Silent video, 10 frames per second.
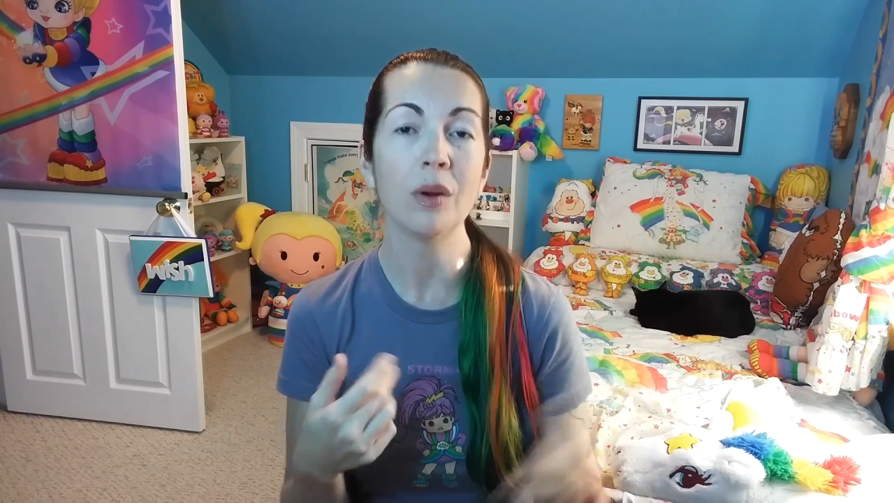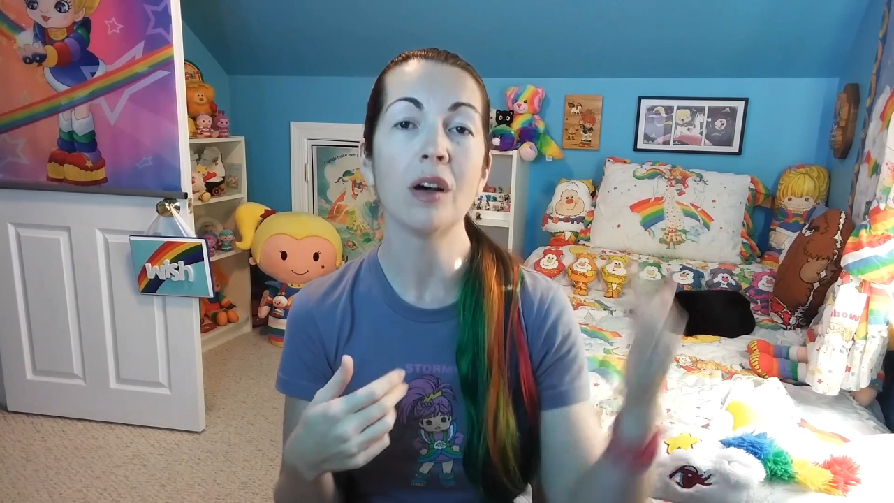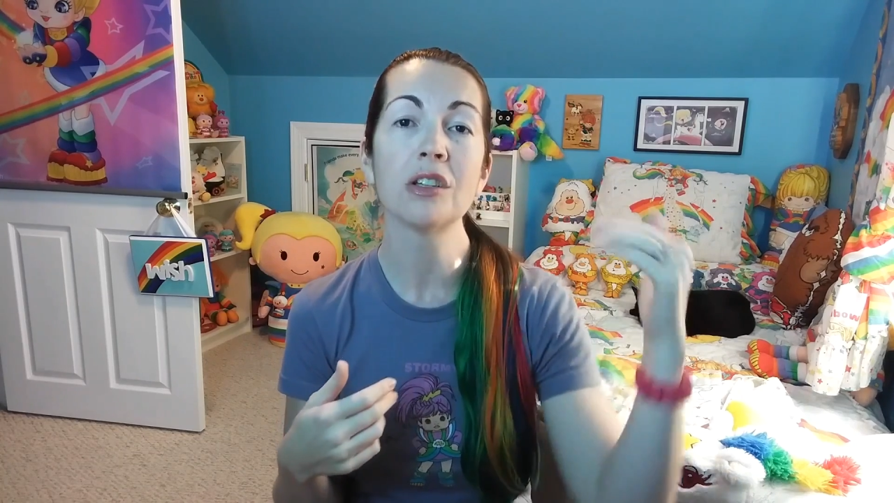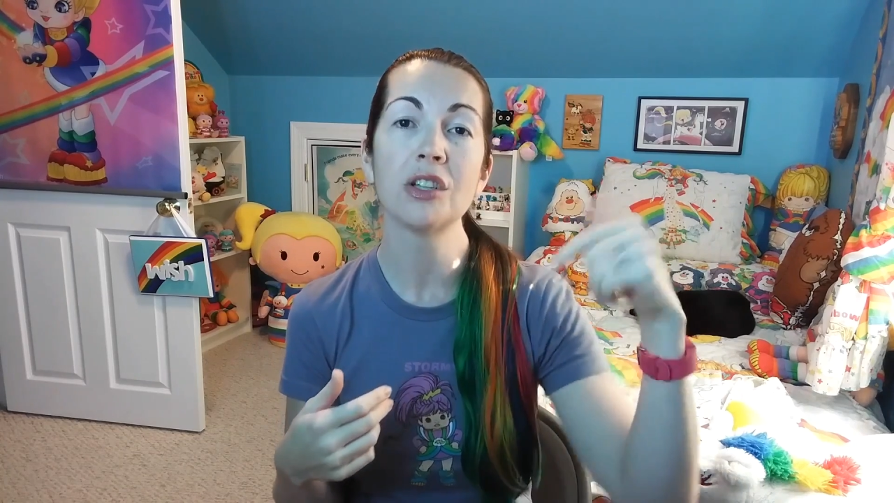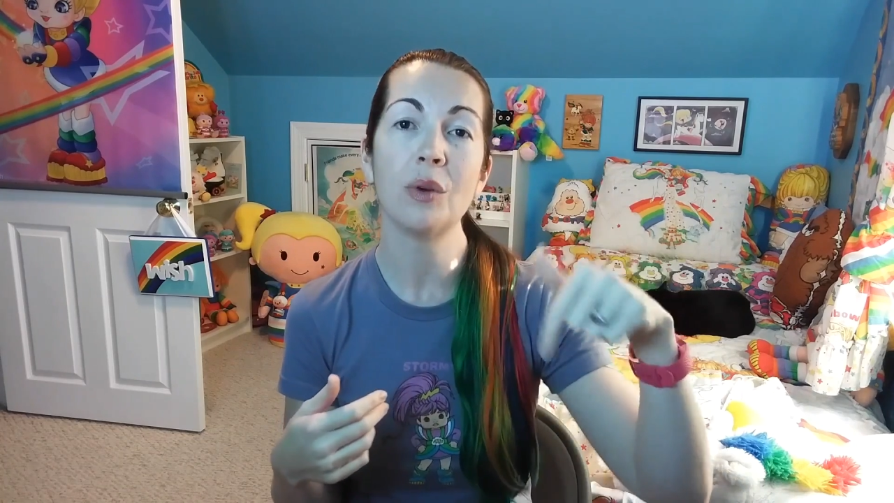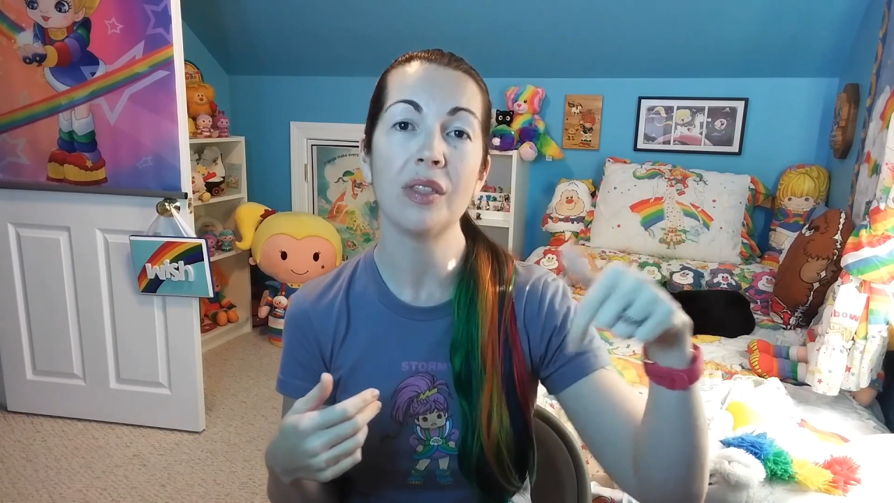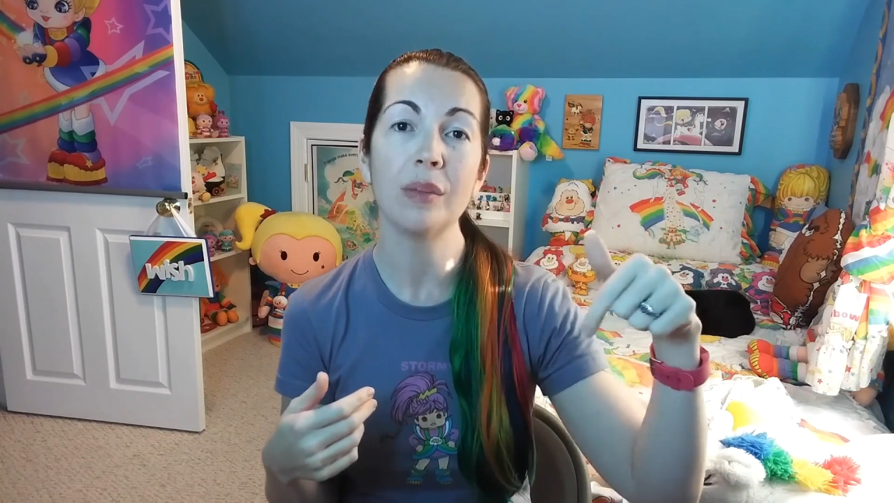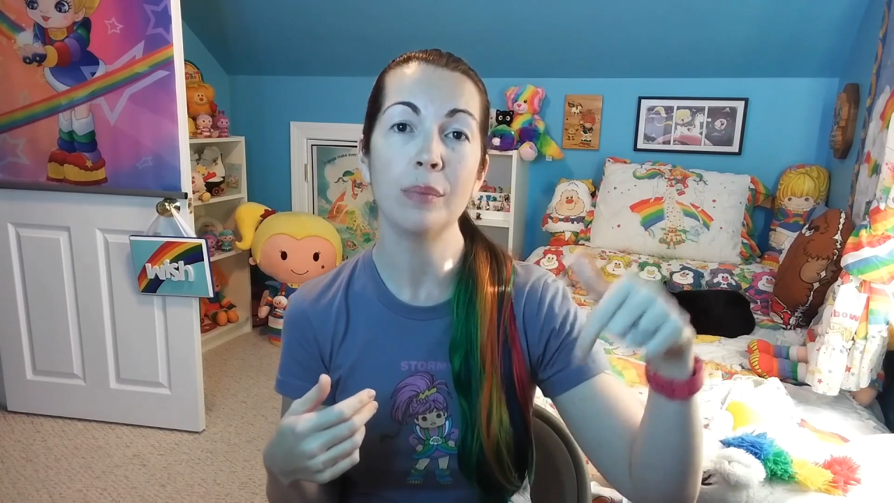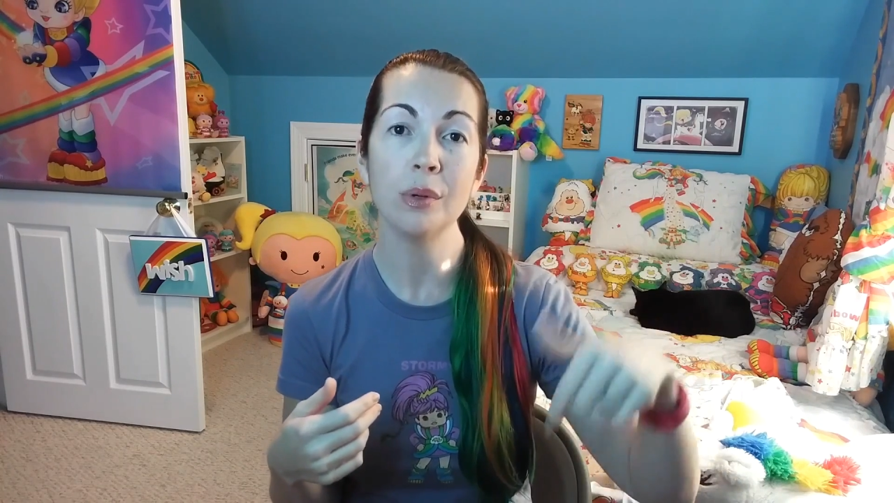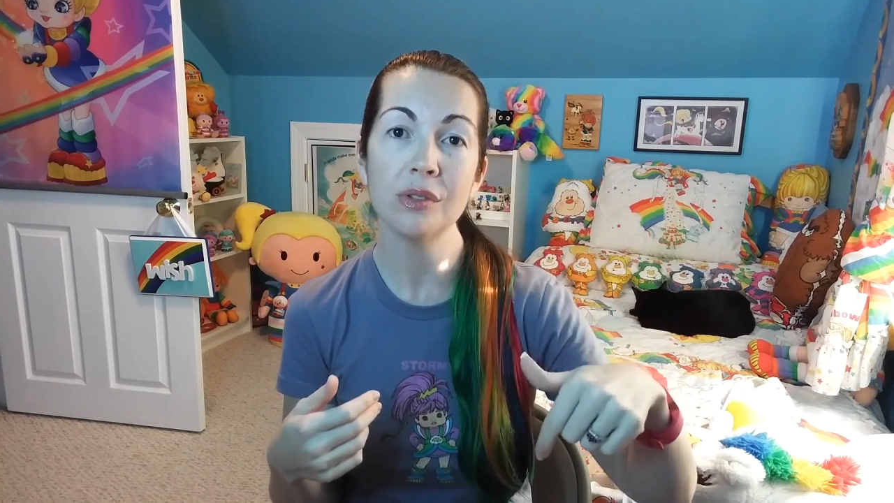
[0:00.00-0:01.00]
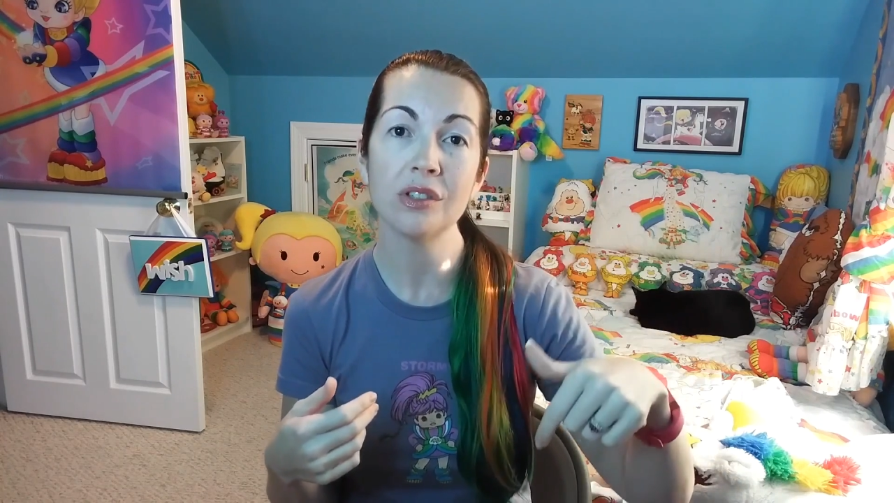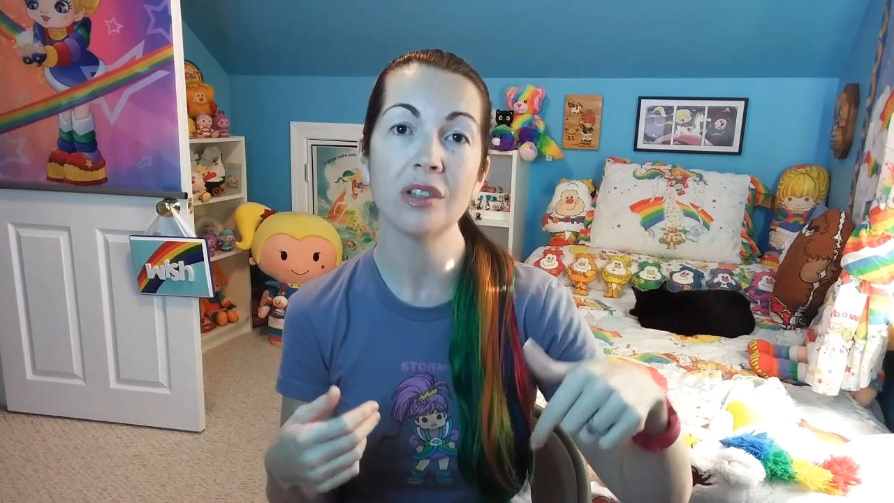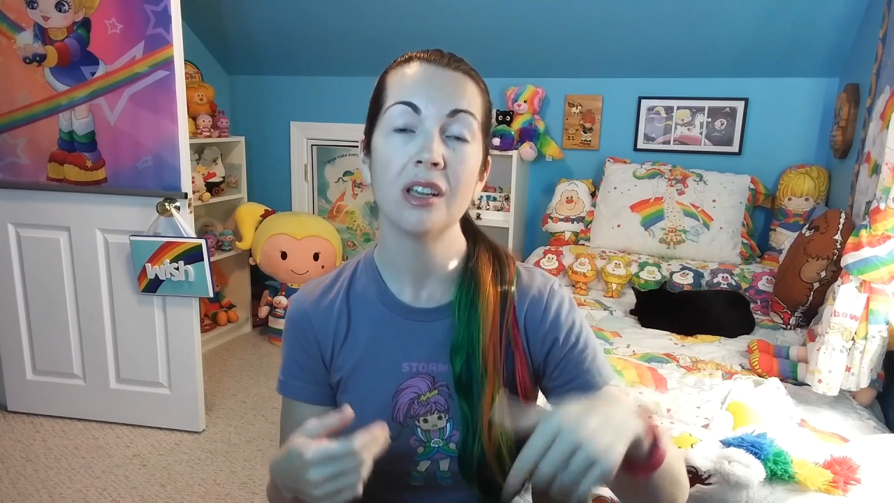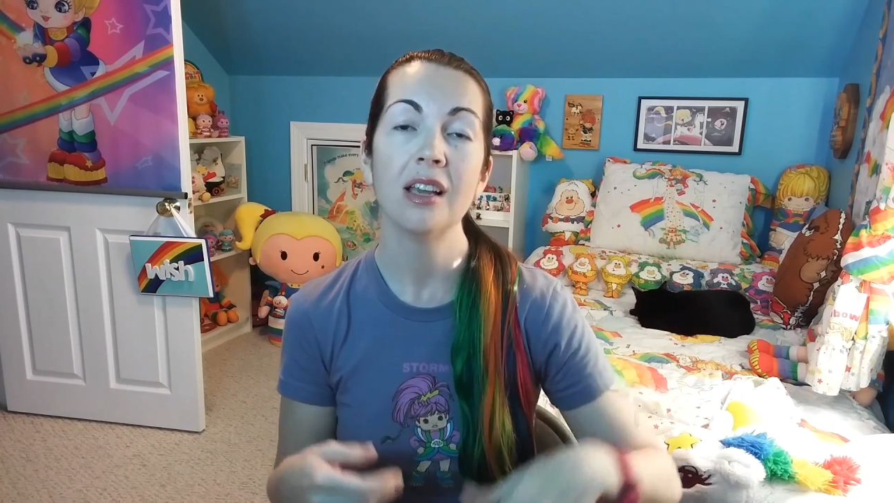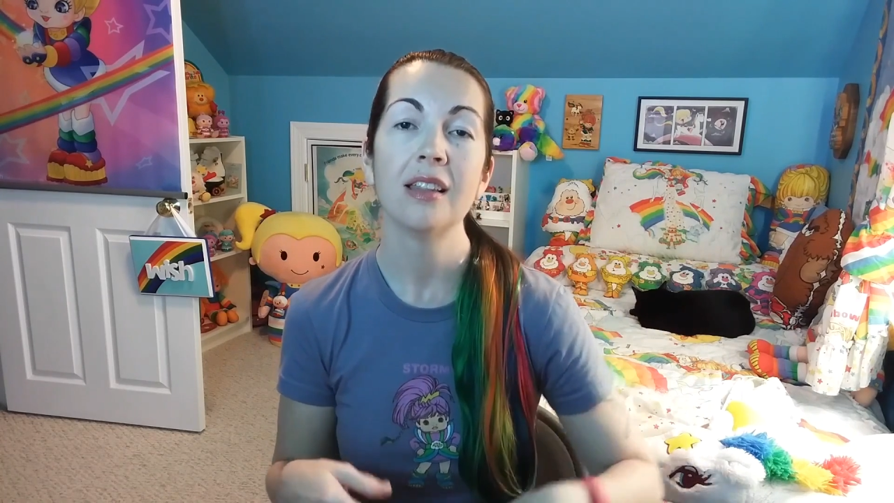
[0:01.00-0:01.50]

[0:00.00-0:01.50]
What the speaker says: Oh, and also on the boots,